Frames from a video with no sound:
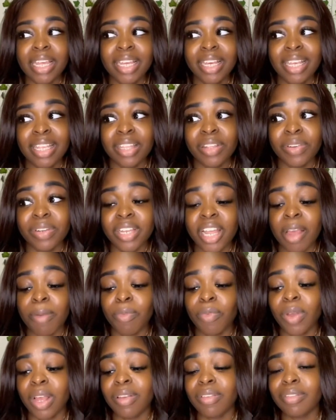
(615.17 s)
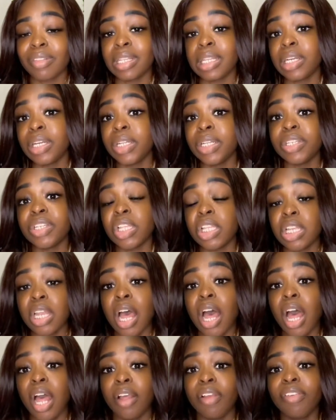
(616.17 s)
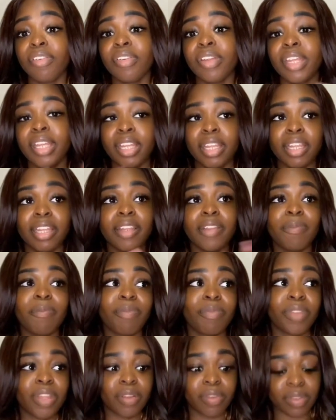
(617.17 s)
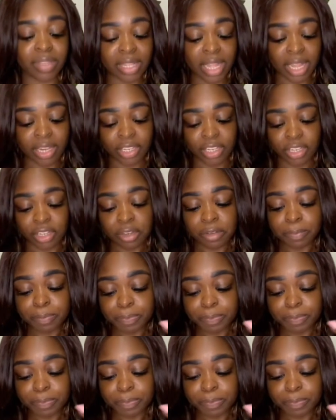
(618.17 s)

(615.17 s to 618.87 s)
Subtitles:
because there were times where I was literally just not hungry. There was that too.